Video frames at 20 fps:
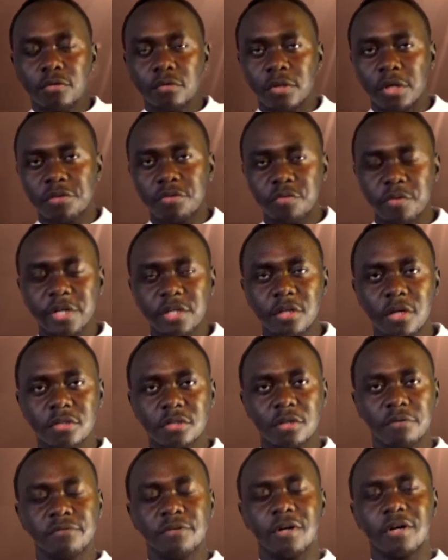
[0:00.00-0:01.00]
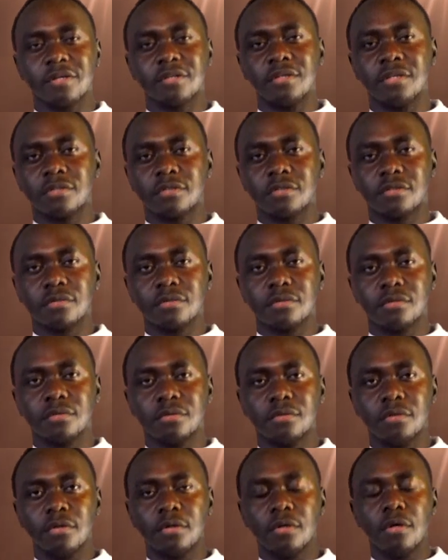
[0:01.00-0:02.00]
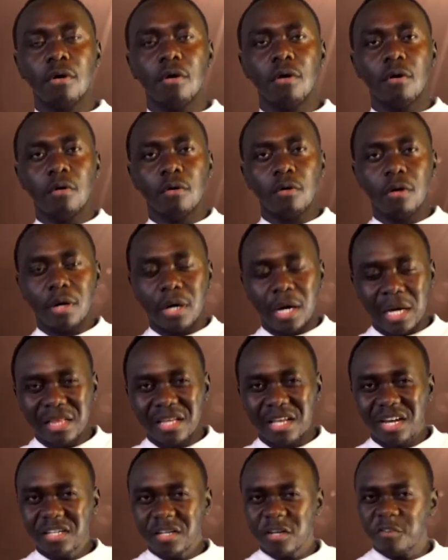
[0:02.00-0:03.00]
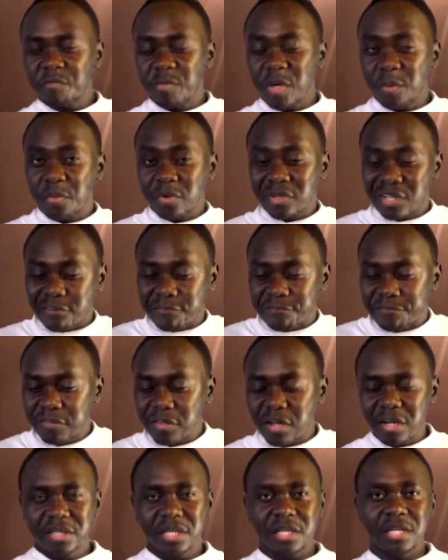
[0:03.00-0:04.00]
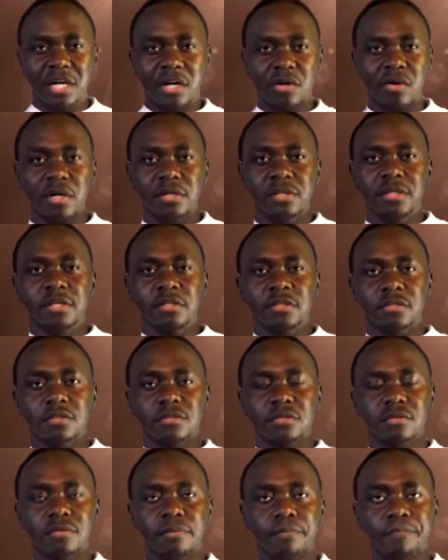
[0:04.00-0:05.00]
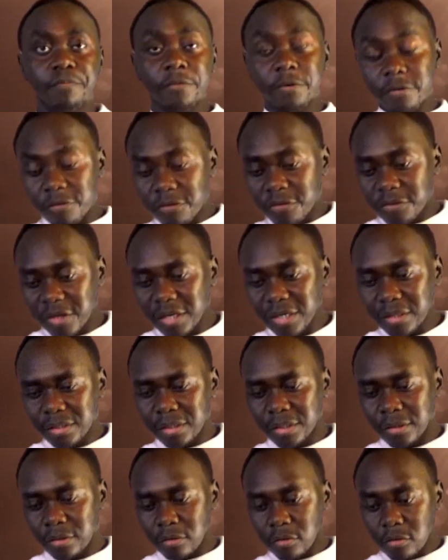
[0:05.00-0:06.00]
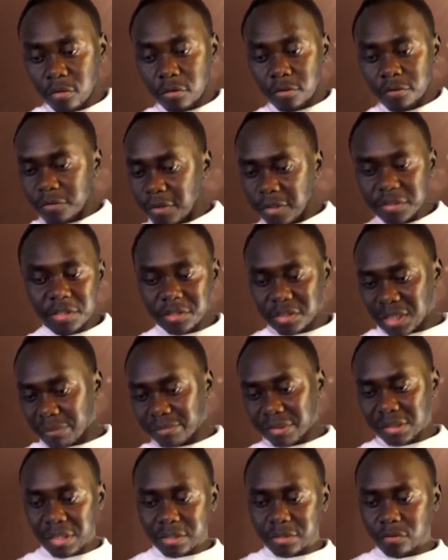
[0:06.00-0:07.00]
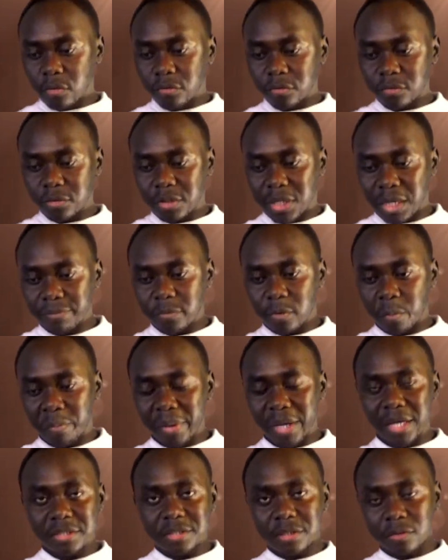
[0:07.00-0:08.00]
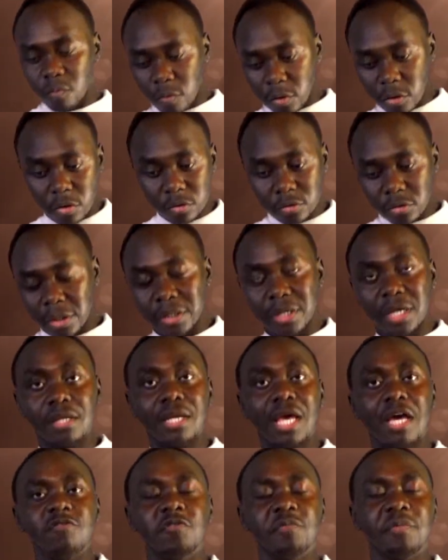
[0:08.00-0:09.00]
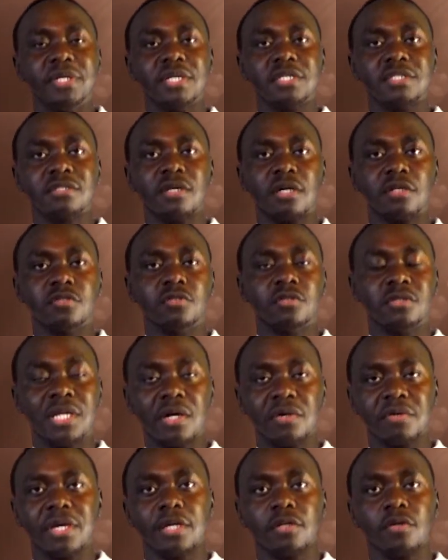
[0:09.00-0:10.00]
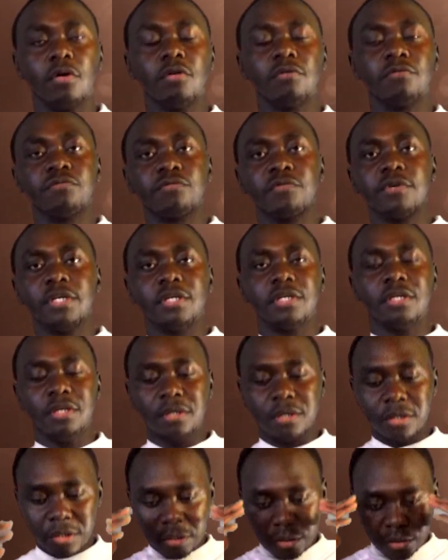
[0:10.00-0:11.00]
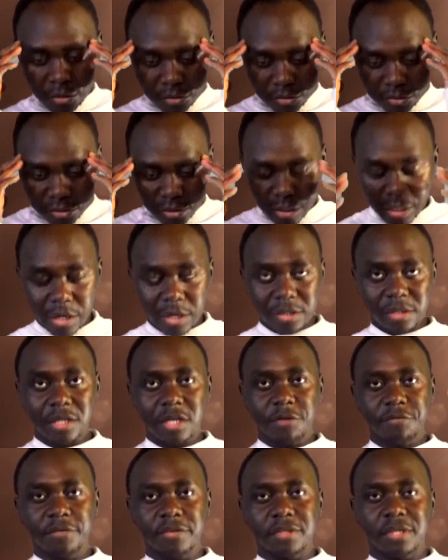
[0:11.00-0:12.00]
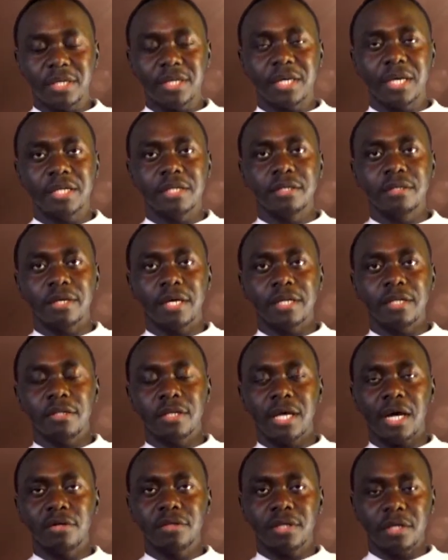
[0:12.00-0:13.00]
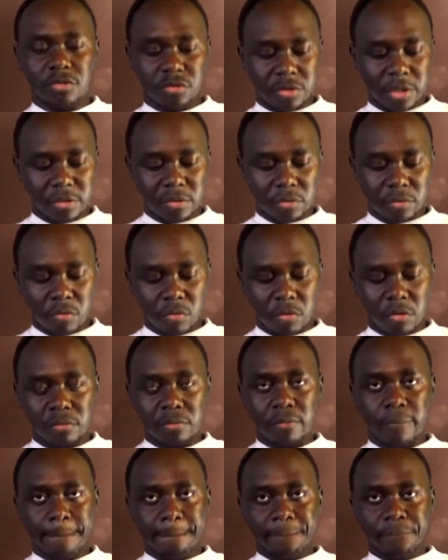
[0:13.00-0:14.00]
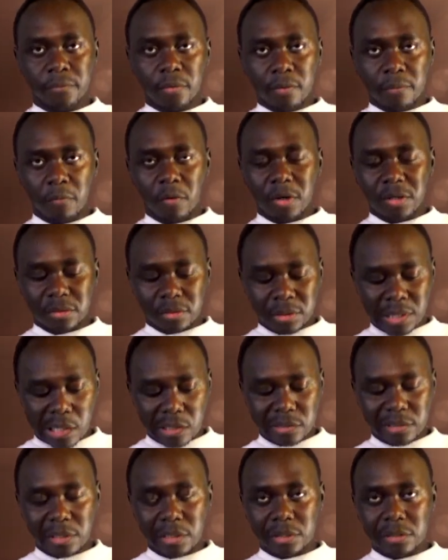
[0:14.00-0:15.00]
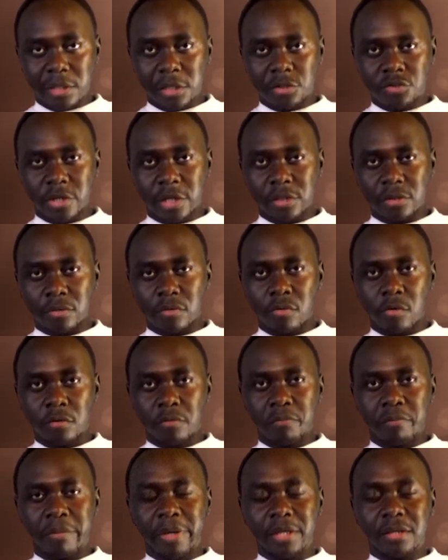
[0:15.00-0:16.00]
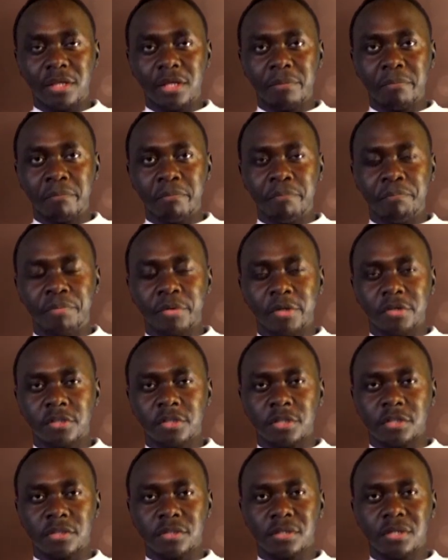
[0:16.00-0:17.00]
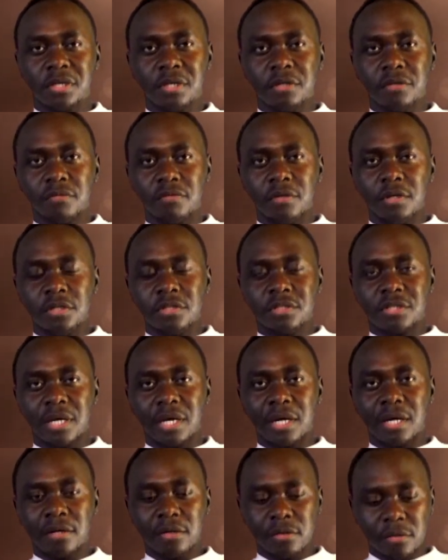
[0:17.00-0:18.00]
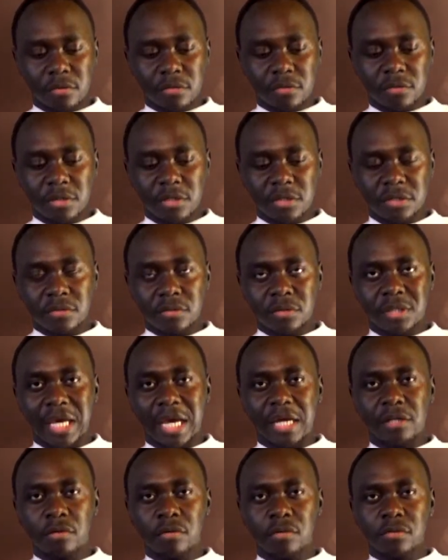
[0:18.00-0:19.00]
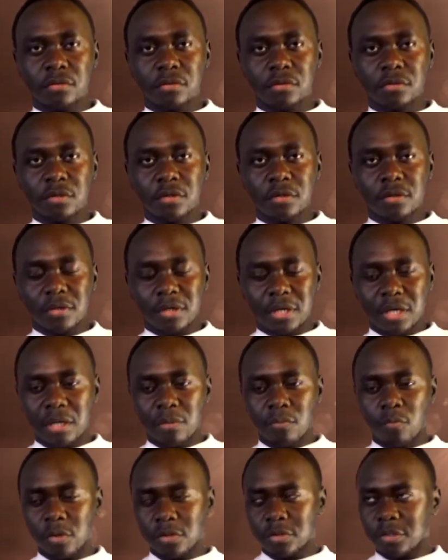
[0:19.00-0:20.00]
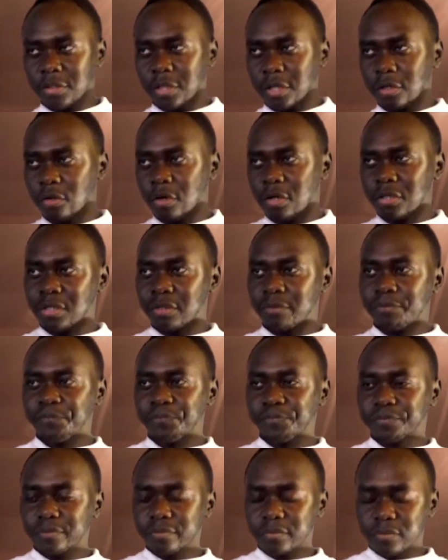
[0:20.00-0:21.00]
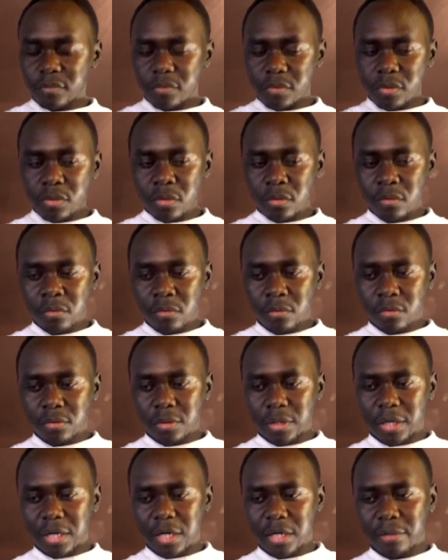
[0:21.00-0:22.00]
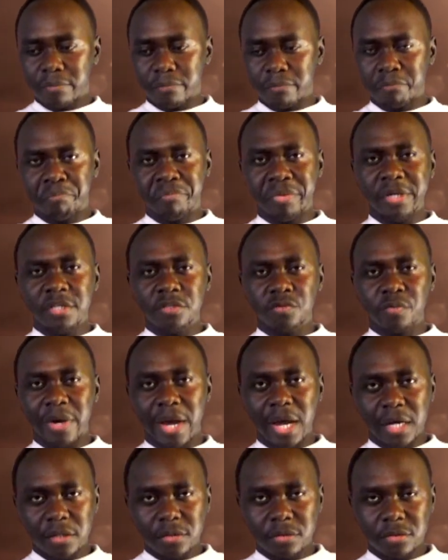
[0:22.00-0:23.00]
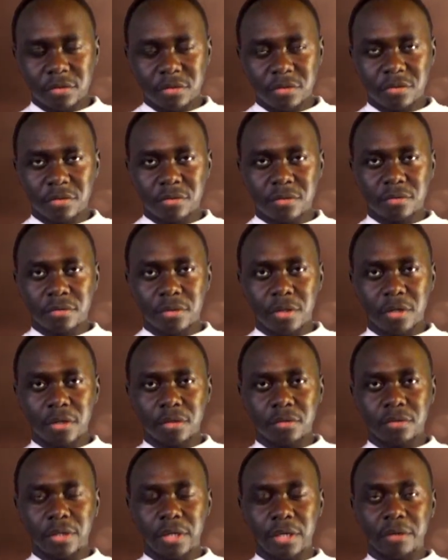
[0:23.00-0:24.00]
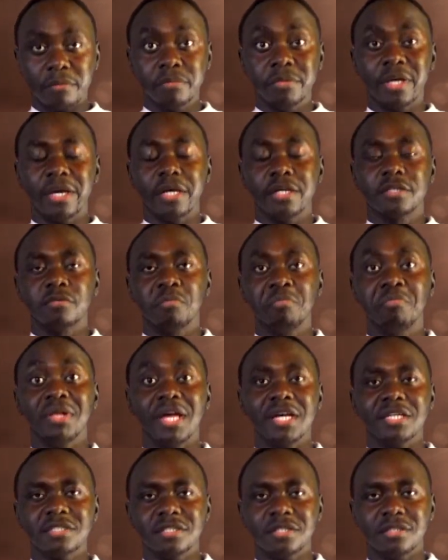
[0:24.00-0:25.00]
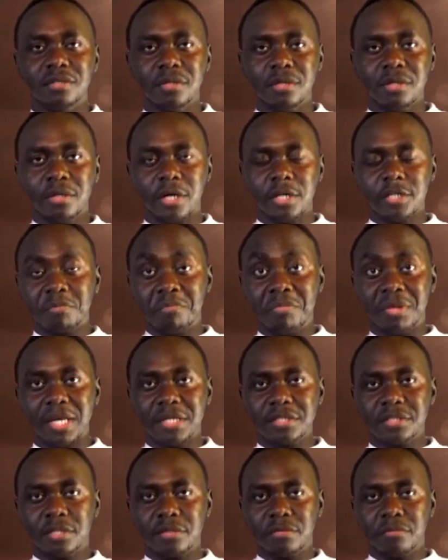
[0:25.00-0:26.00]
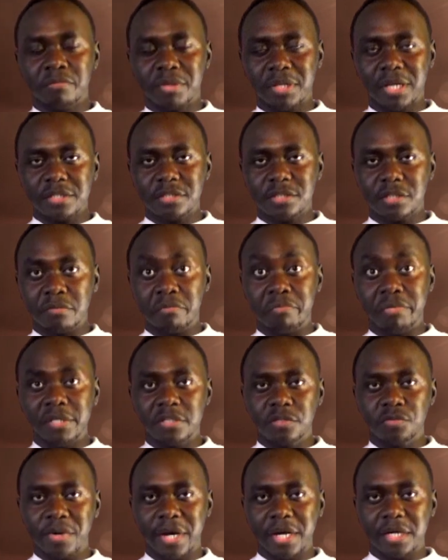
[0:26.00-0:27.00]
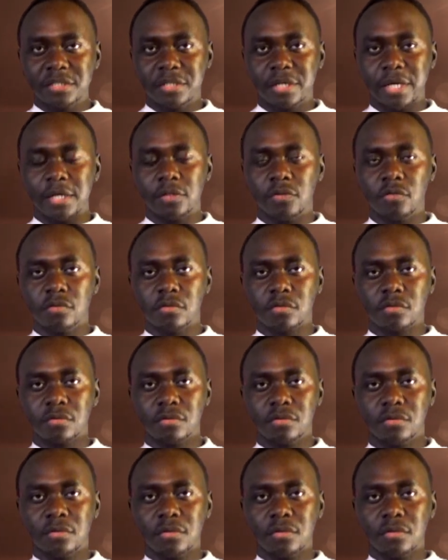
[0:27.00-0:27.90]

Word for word: The three days of darkness. A lot of people are flocking around this, thinking this is something that's going to come to pass and we're going to, and then everybody starts to now get all freaky, scared and everything and, and now they're trying to go and what? Now they're, they're trying to go and make the purchase these uh, these candles. Um, what do they call them? Um, beeswax. The, the the it's blessed it's blessed blessed beeswax candles.